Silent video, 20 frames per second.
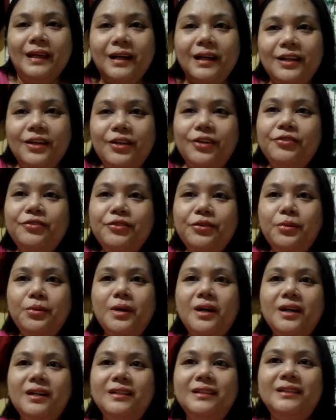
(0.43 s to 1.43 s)
Hello
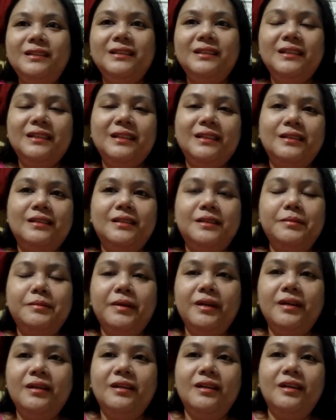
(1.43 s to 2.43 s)
everyone, it's
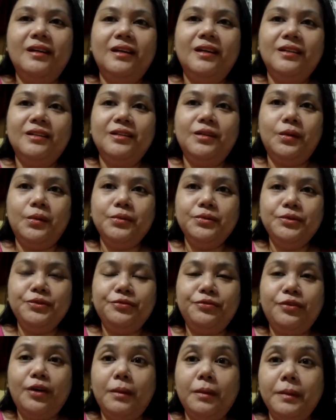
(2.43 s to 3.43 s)
Megan
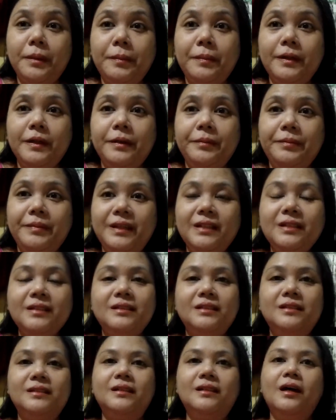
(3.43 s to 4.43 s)
Rose from the Philippines.